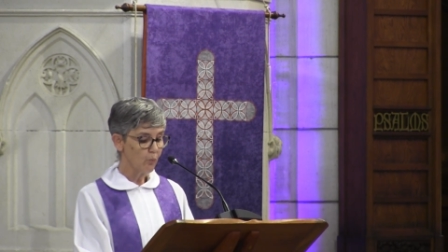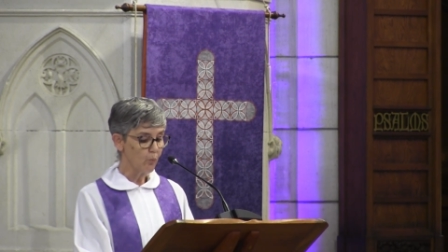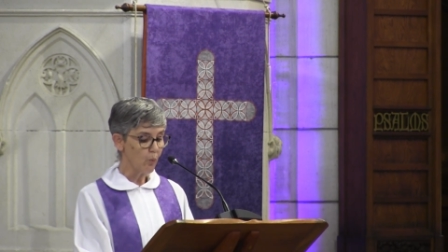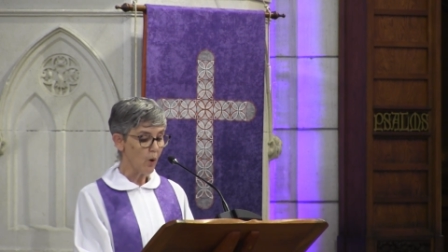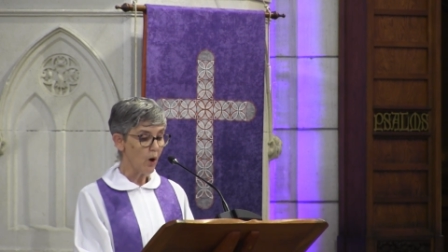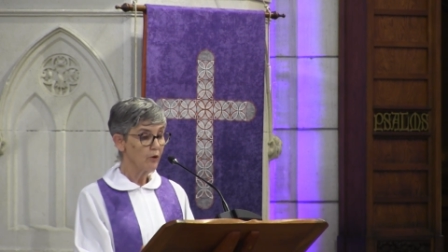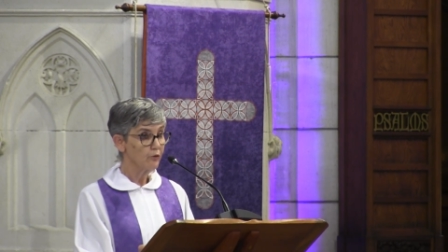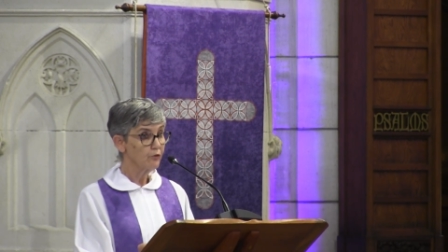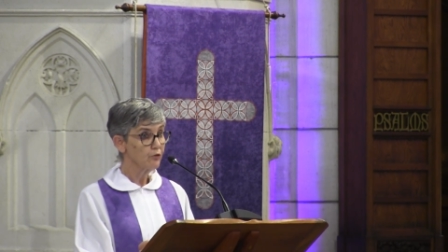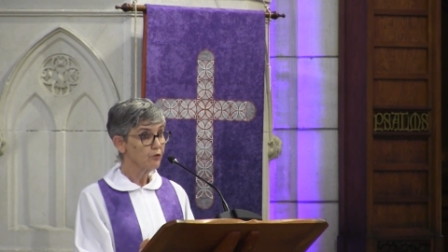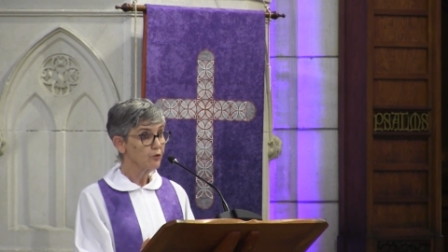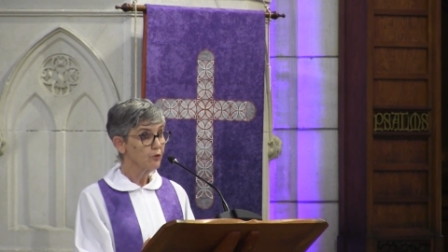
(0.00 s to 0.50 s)

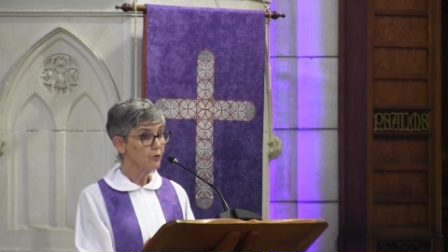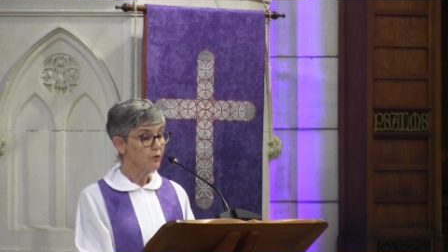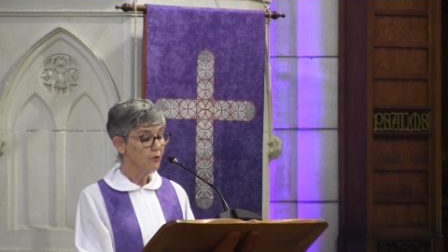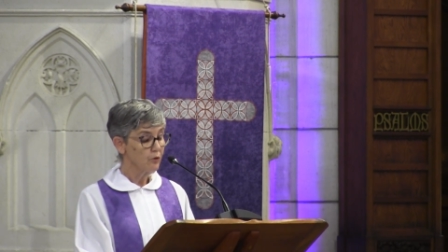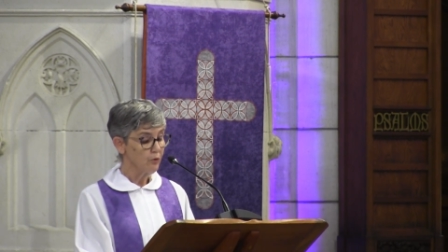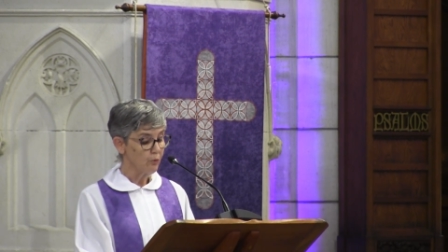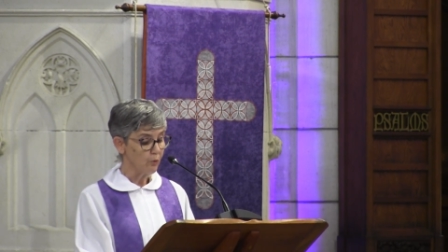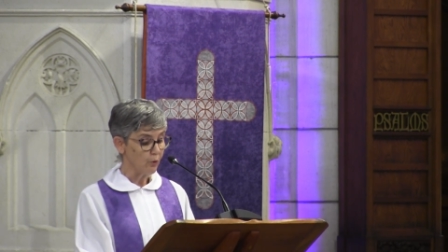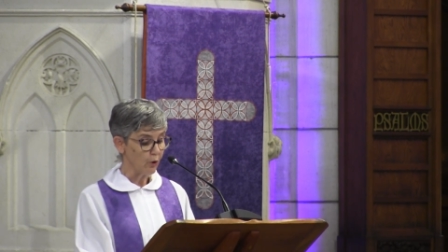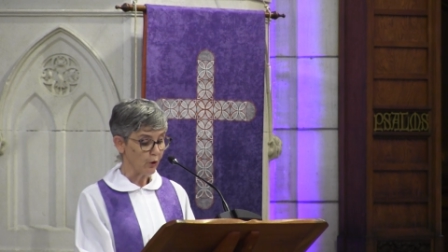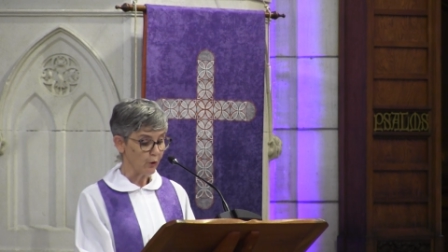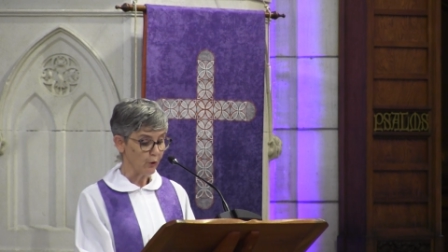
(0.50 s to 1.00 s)
What
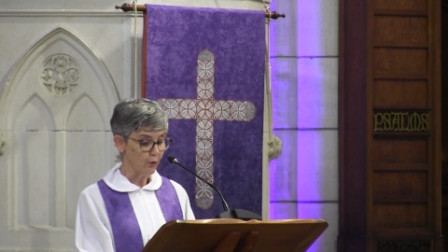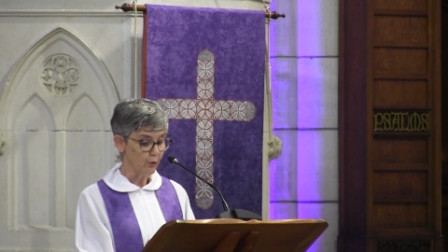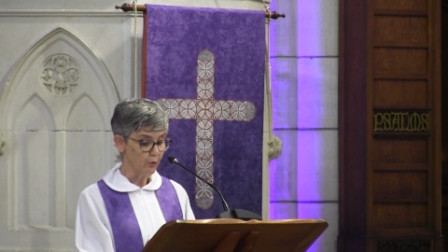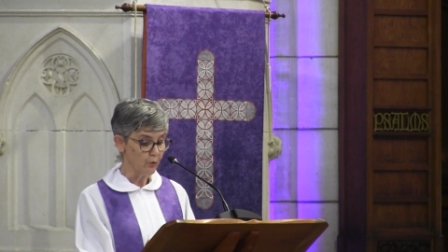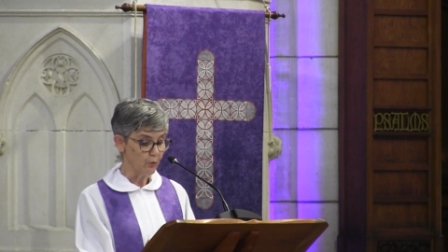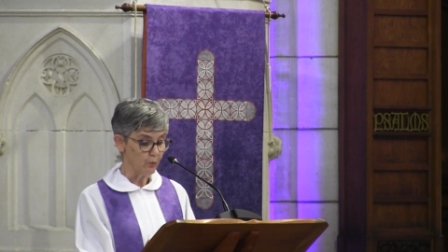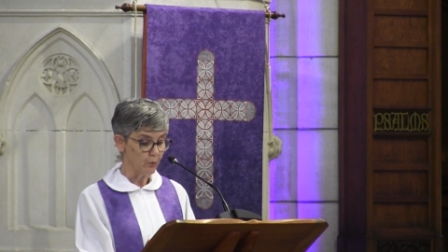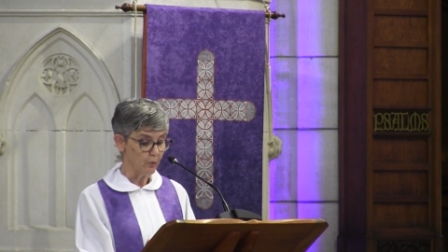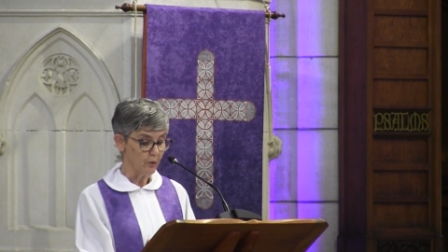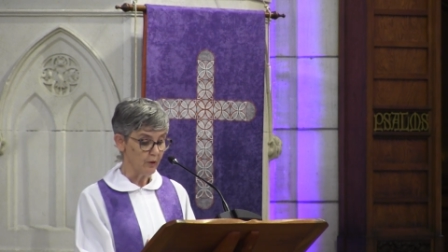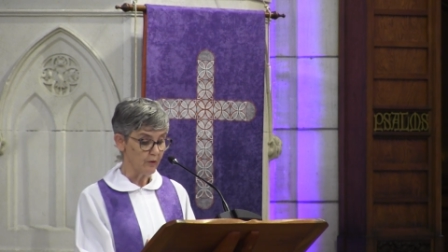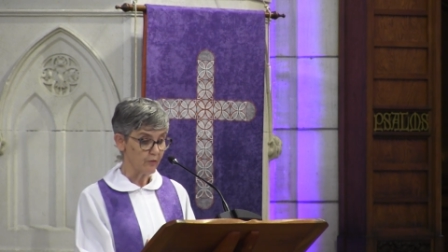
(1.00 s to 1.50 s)
or
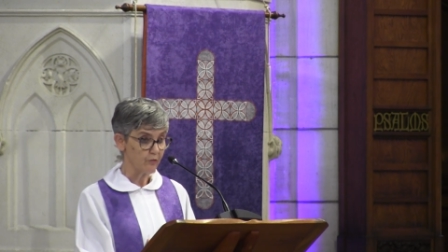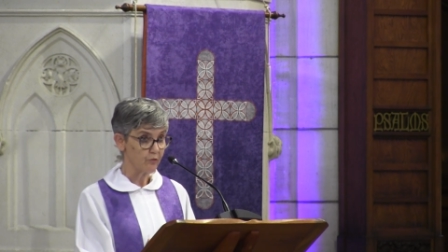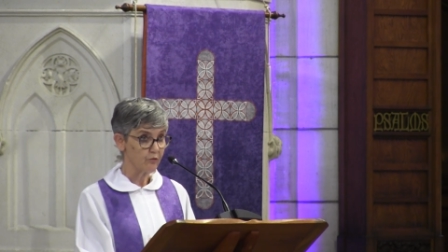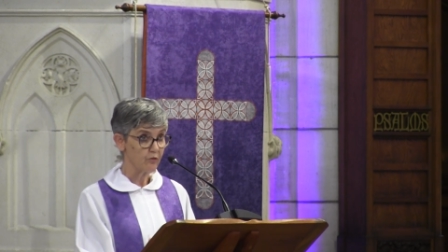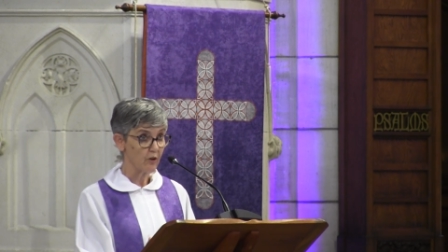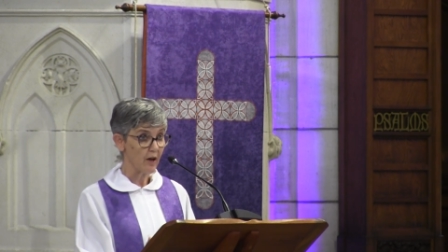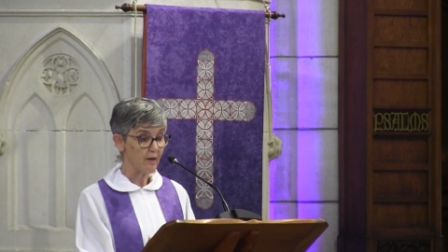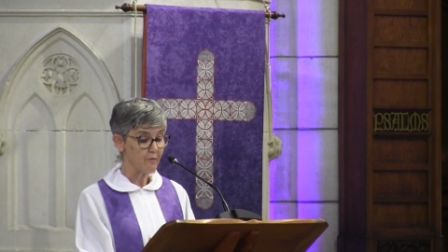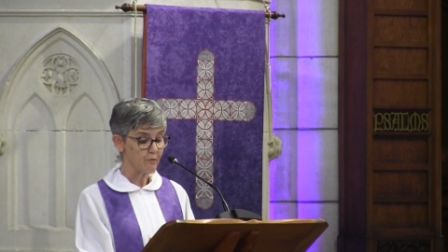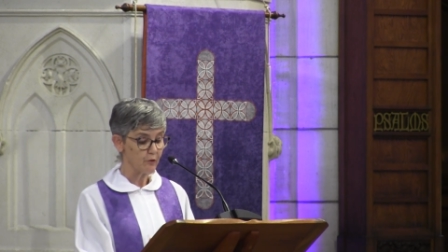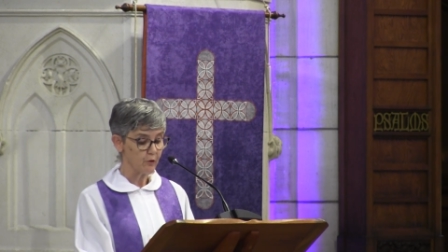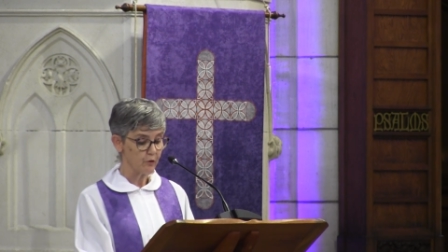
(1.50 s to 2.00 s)
who is
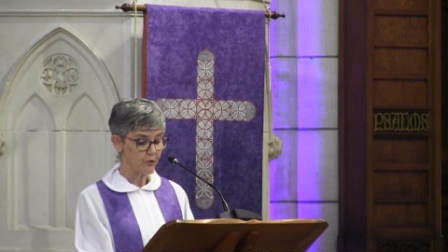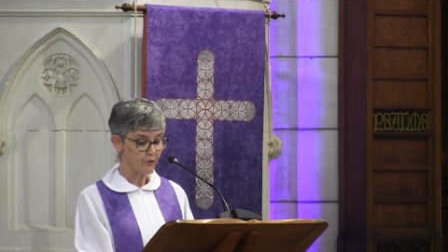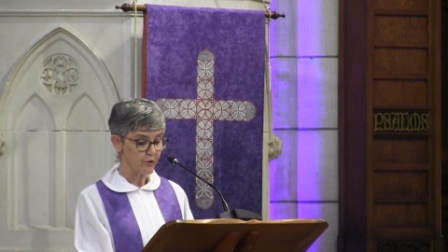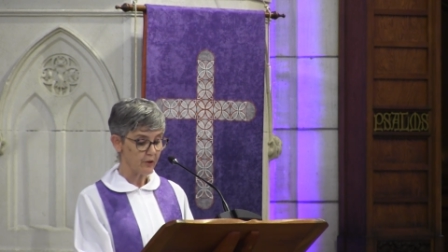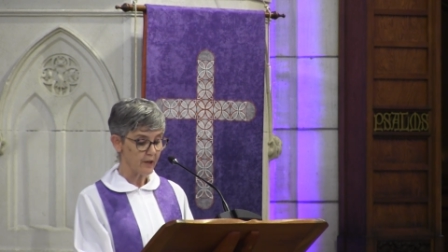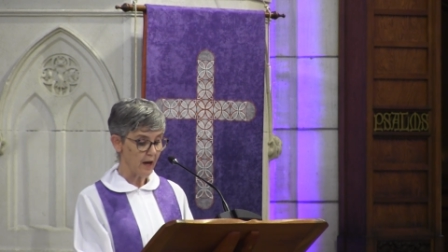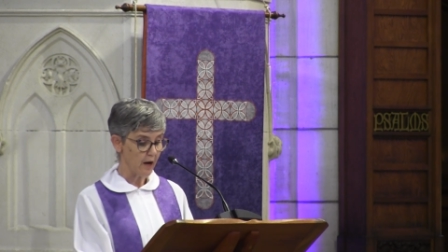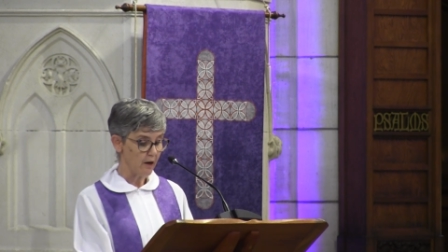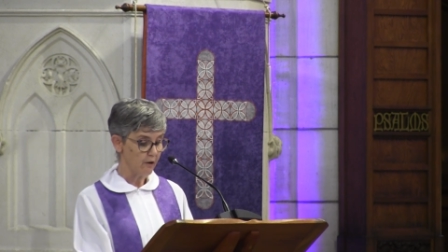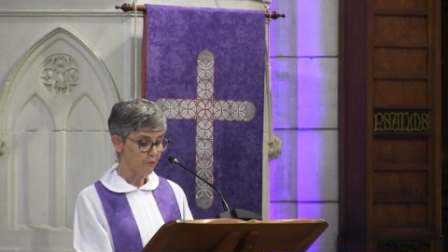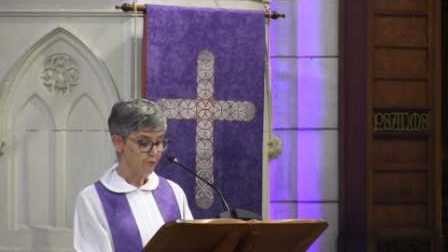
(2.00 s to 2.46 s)
diverting